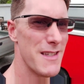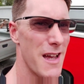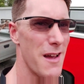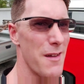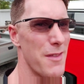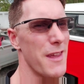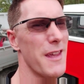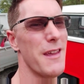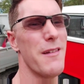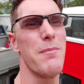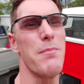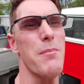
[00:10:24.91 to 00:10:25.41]
I
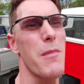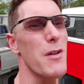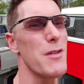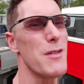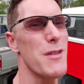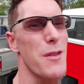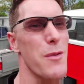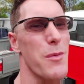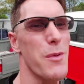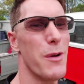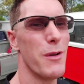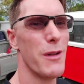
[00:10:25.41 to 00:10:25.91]
think most
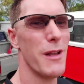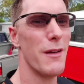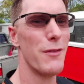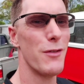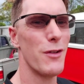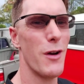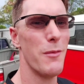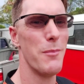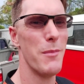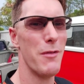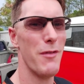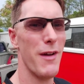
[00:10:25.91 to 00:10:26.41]
of the world loves
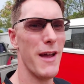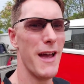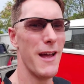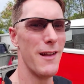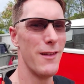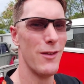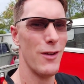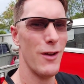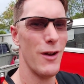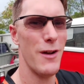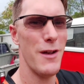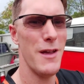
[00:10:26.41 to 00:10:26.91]
Kombi
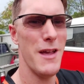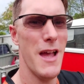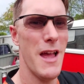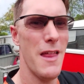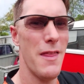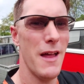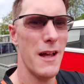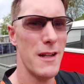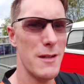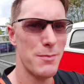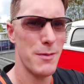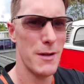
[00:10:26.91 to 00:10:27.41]
vans, so
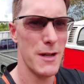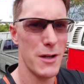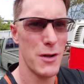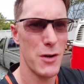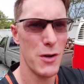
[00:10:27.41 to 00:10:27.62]
that's pretty